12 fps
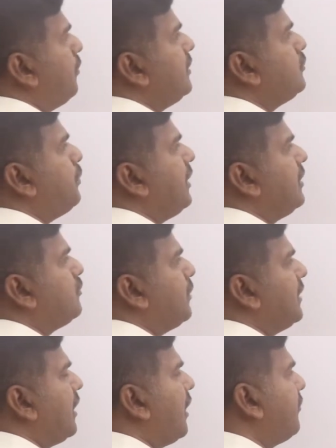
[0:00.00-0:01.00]
means P is
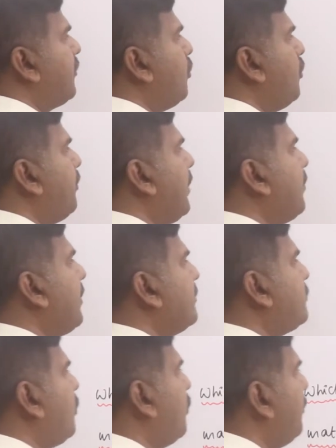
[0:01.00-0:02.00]
mother of Q, P
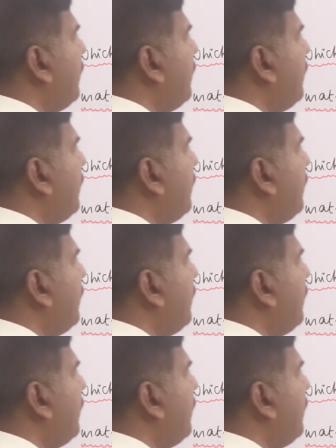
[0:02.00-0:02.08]
plus Q